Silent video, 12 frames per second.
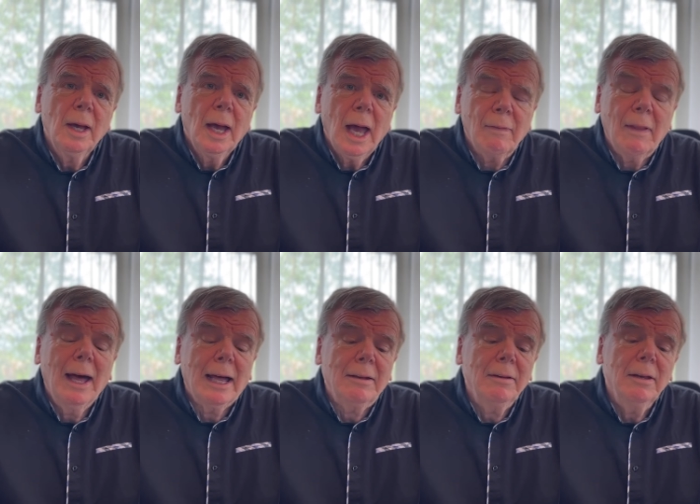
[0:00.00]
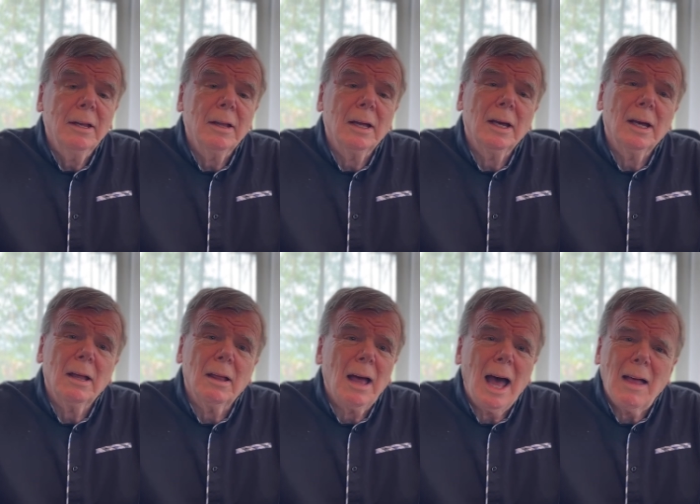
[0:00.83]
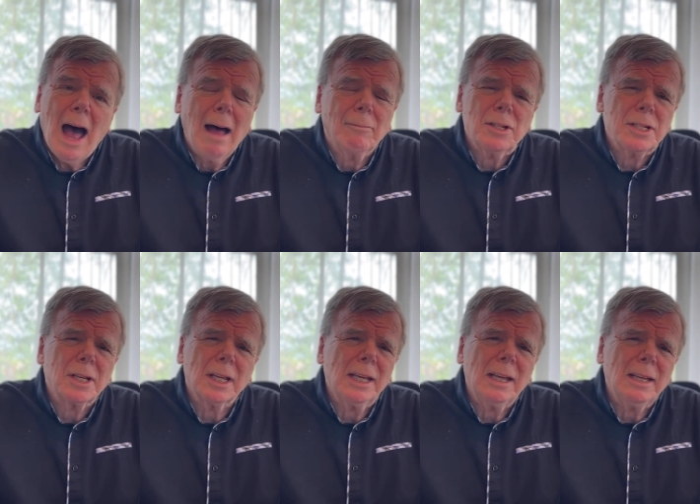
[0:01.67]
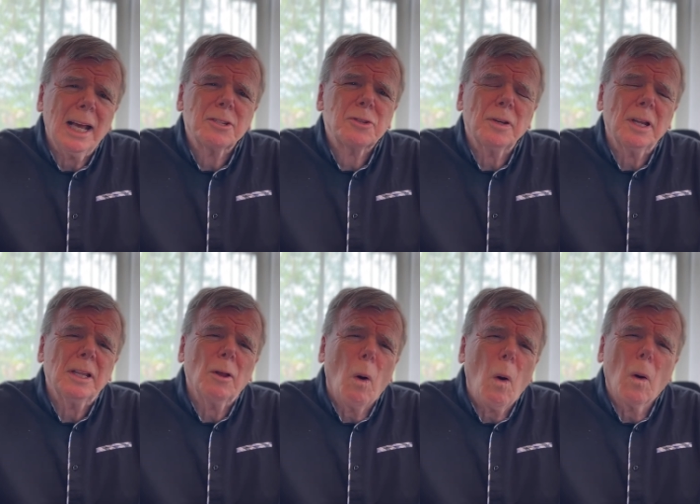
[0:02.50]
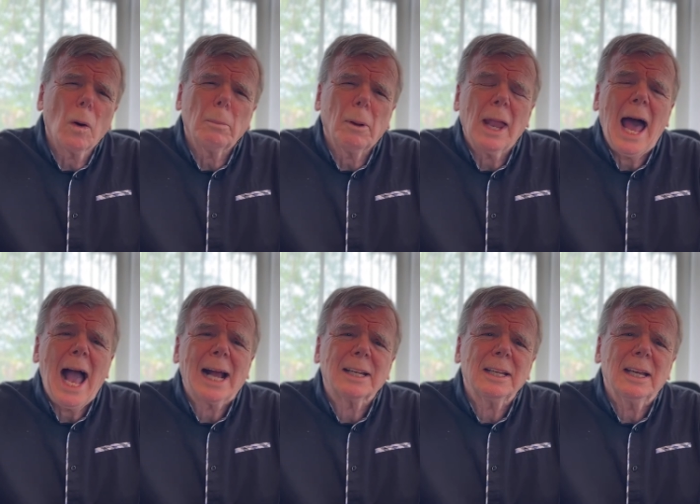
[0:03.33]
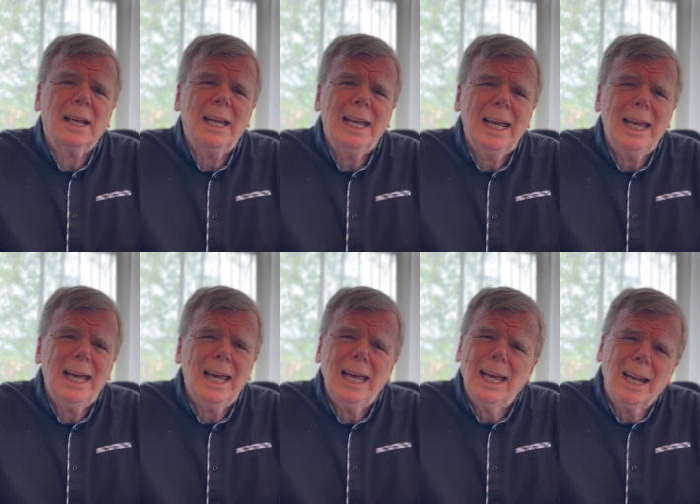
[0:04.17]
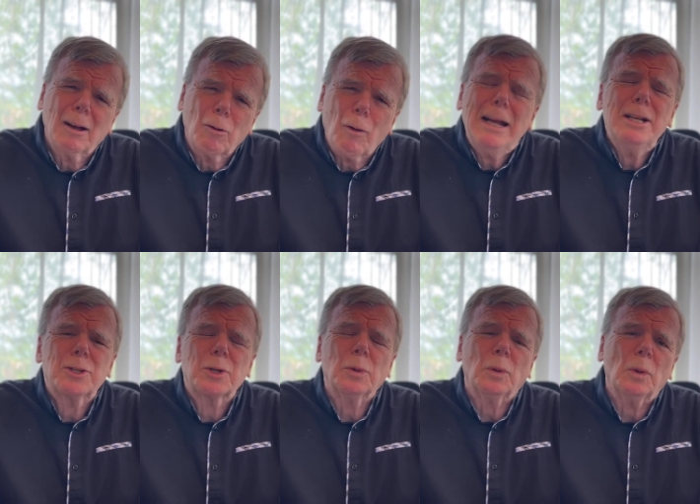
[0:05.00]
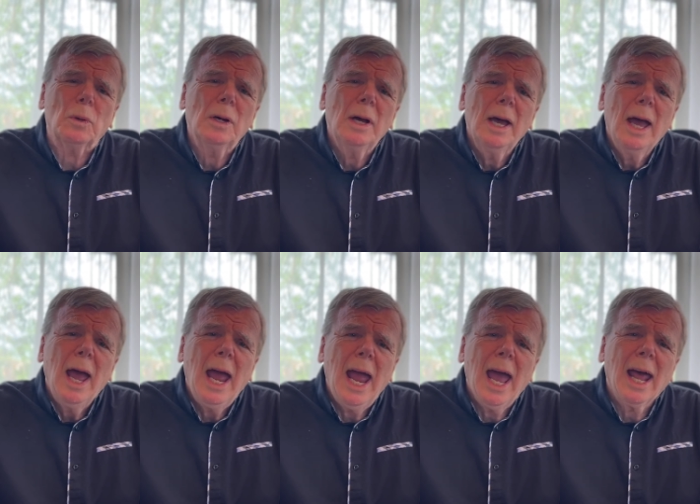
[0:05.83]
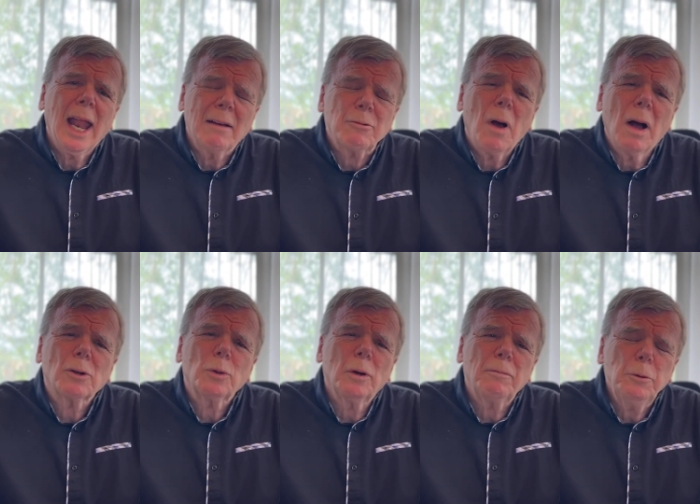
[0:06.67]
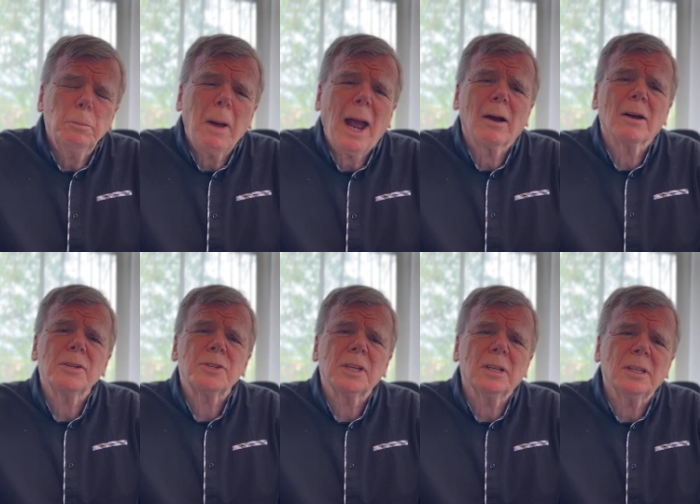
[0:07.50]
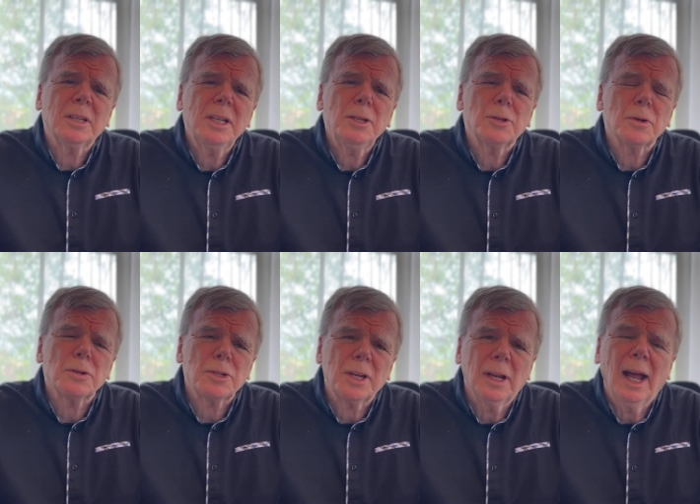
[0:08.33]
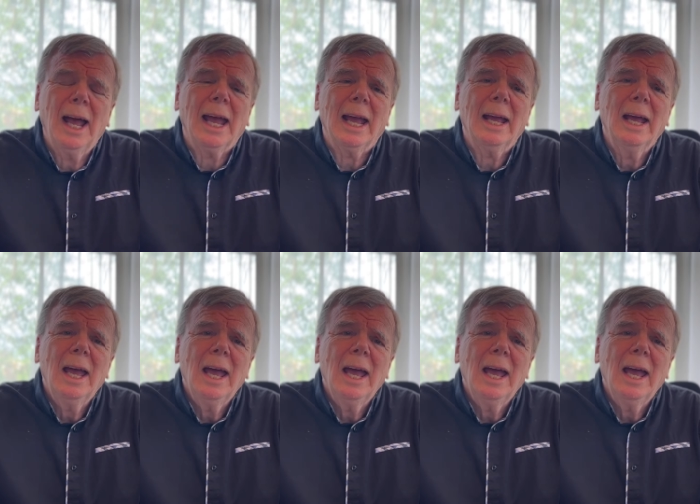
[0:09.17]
And then, uh, obviously, yesterday, the horrible act in a grade school. And I talked to a few parents and teachers today.